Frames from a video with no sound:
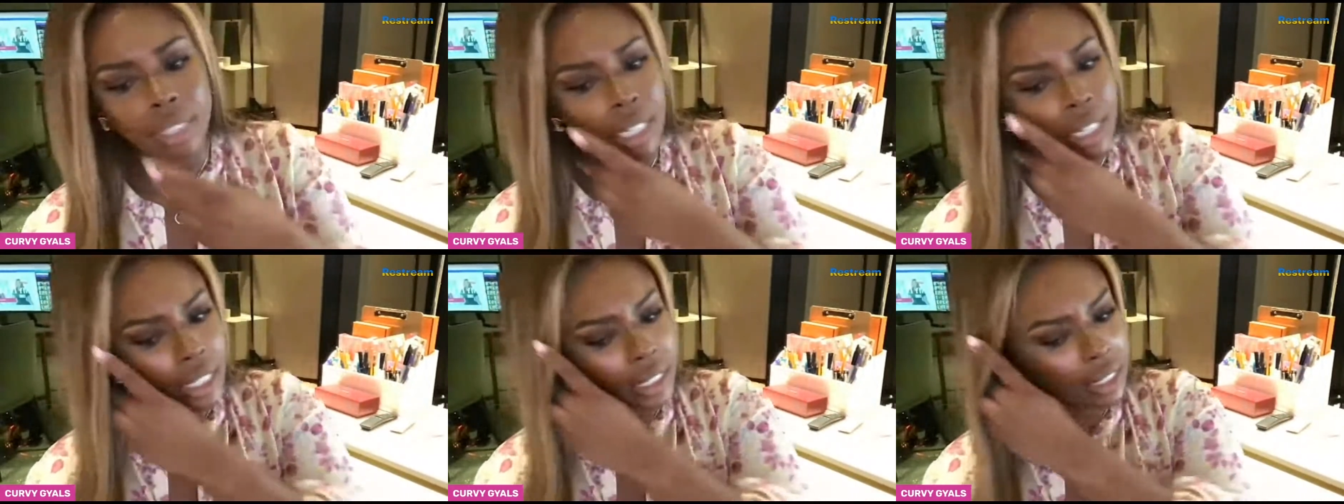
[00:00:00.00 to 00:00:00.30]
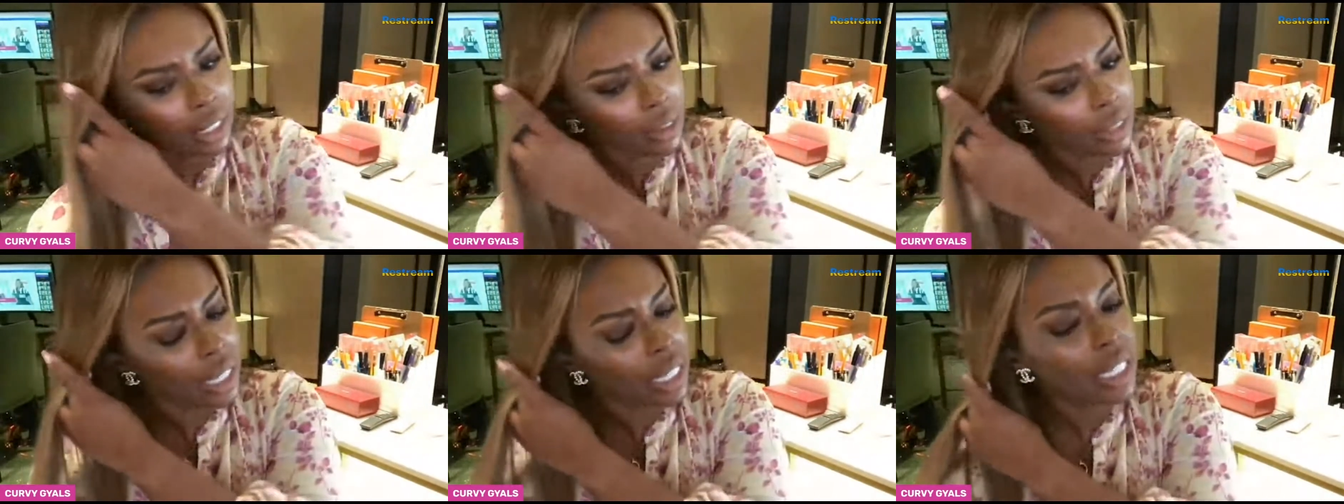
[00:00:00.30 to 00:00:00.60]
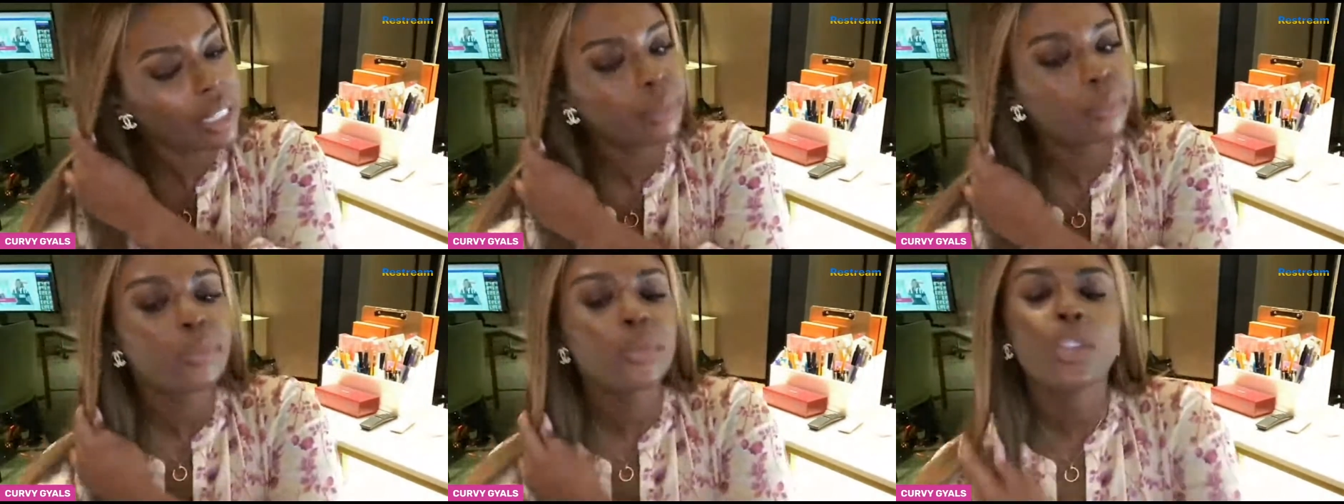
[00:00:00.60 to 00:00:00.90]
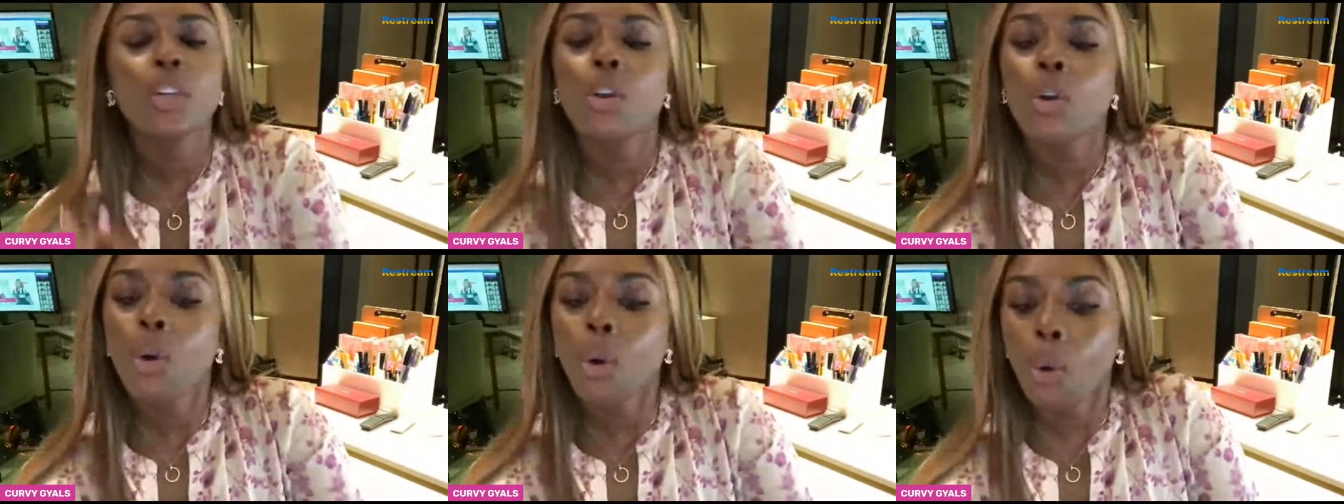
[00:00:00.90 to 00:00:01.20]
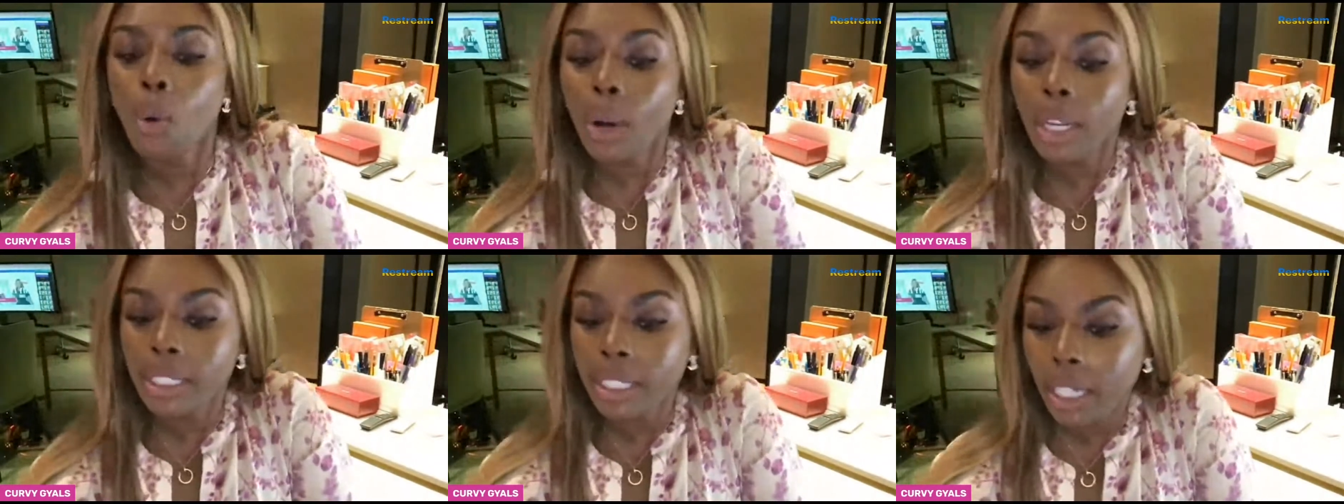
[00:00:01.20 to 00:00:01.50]
Literally,
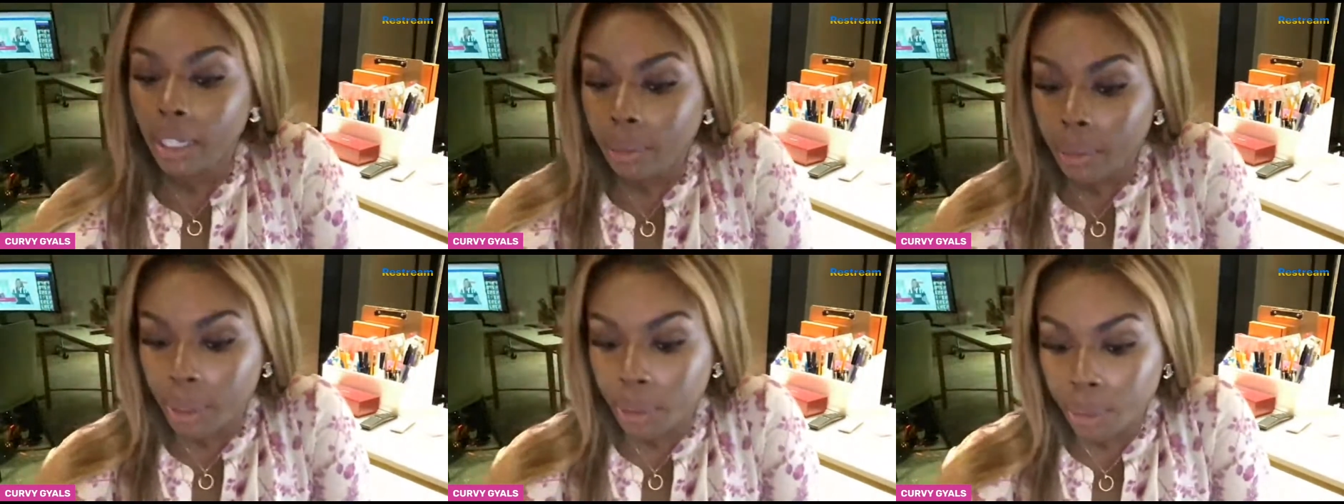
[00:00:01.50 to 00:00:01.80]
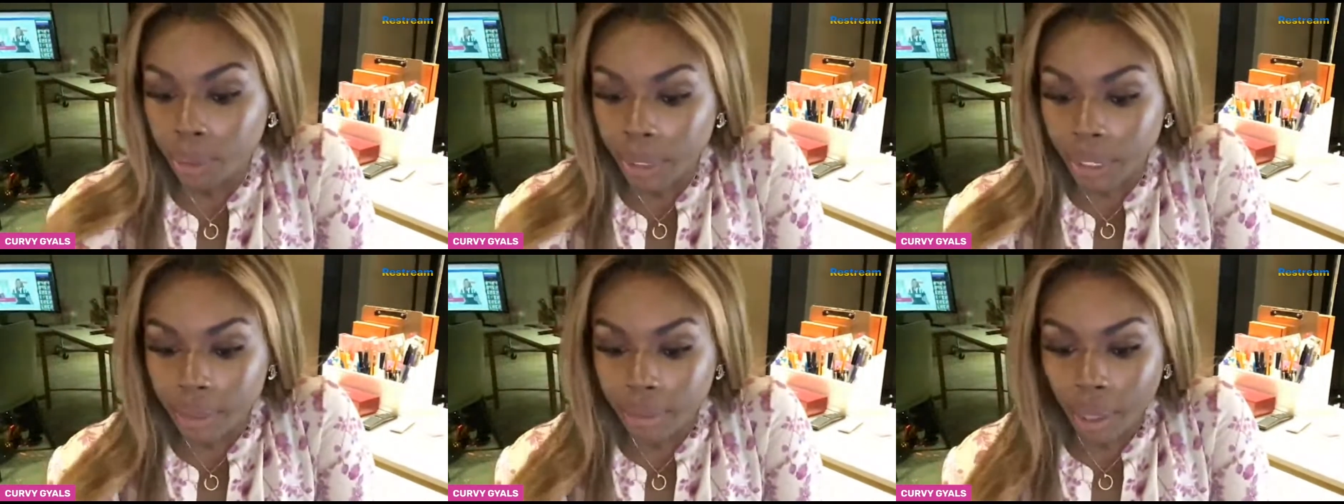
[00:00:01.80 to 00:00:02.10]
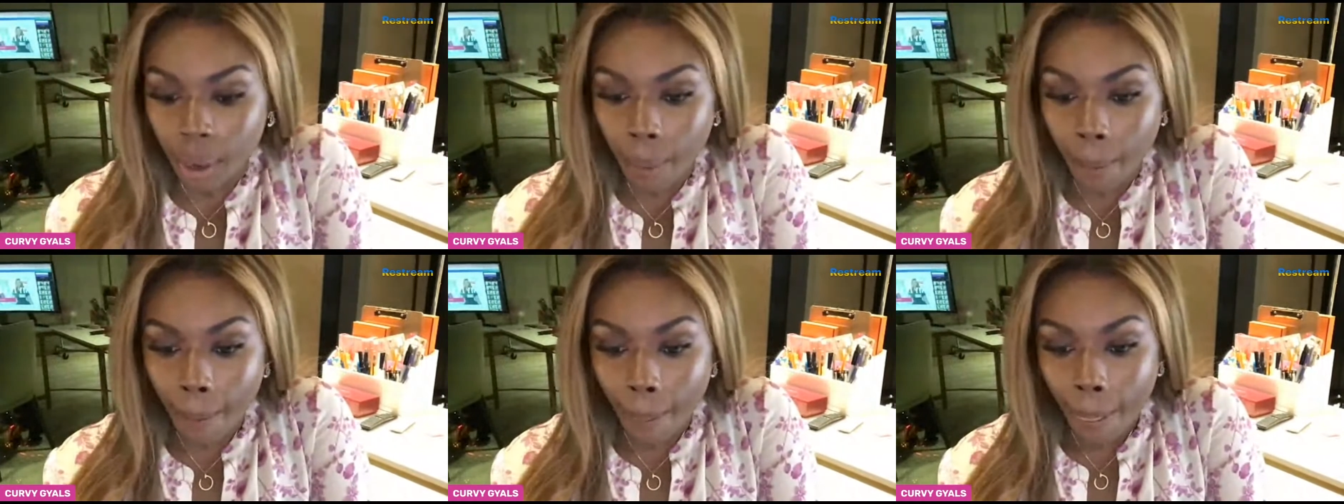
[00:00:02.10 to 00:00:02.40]
what are we doing?